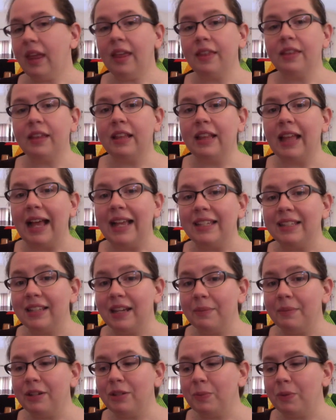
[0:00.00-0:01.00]
the last
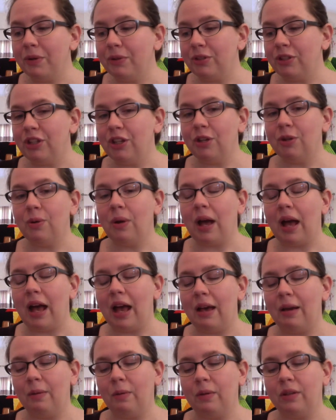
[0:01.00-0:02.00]
time I spoke to you,
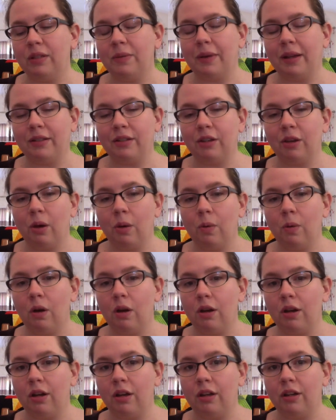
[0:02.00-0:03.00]
I was about to go
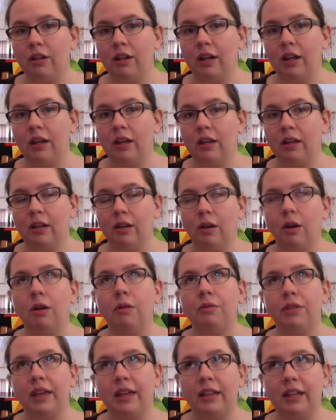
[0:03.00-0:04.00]
on,
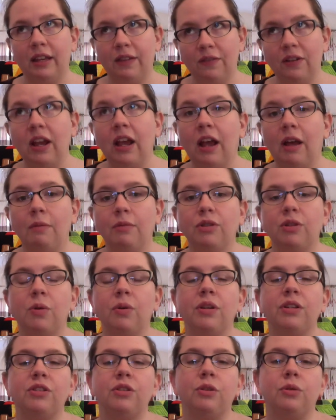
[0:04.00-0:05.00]
or that evening I was
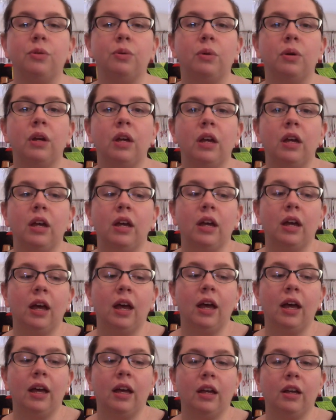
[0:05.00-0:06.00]
going to
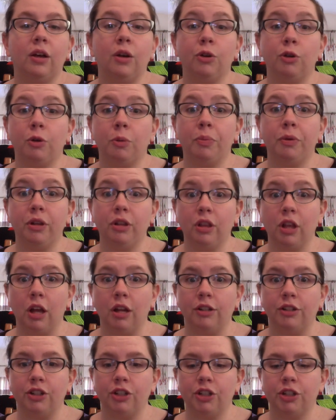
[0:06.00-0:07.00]
go to a book
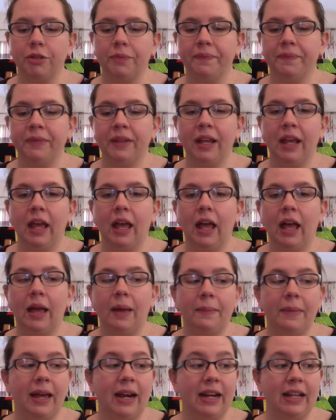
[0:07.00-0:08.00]
launch.
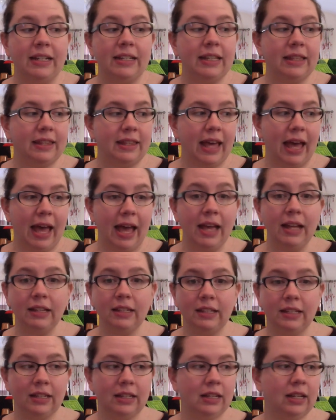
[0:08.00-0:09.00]
And I did
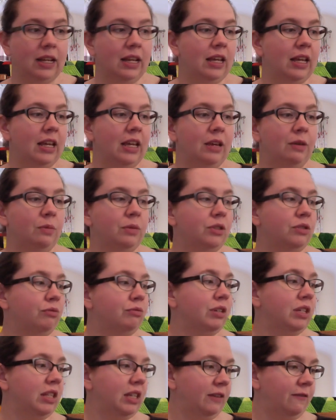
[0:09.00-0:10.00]
that. It was
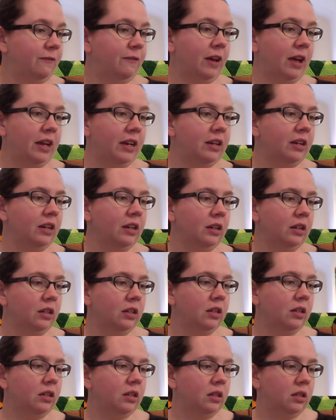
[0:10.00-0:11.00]
really fun.
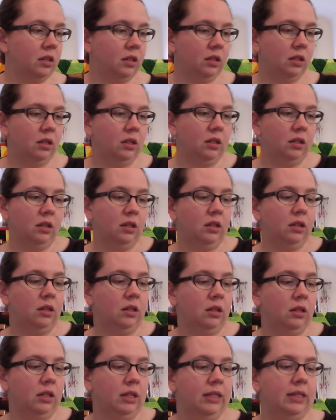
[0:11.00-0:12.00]

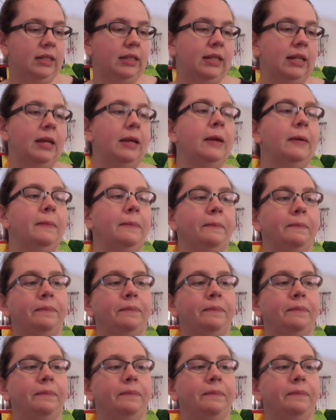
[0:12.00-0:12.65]
Let's see.